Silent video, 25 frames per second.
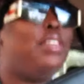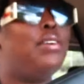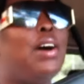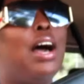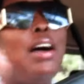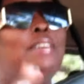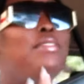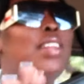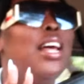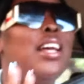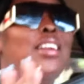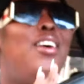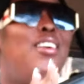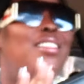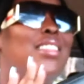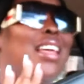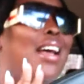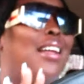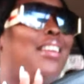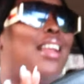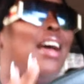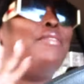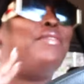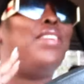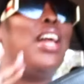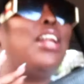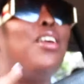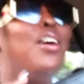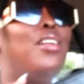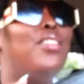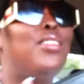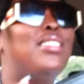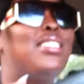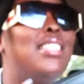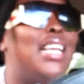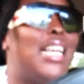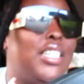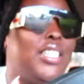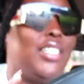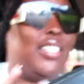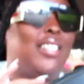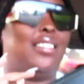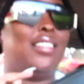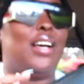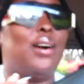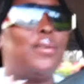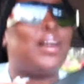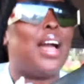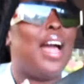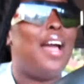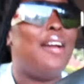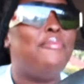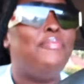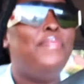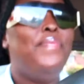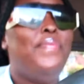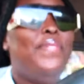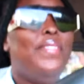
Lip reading: I've done all the stages, okay?